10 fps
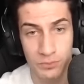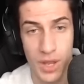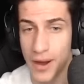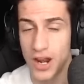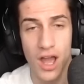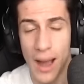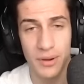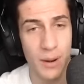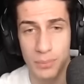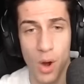Come on. I'm
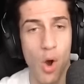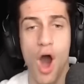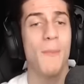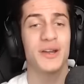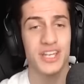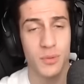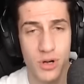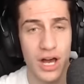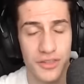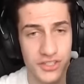gonna blow all my young
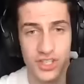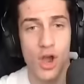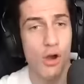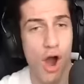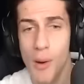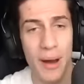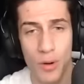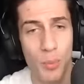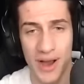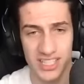moolah on this. All my
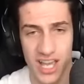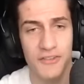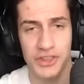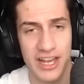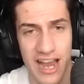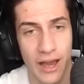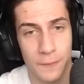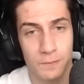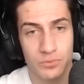Robux, everything I got.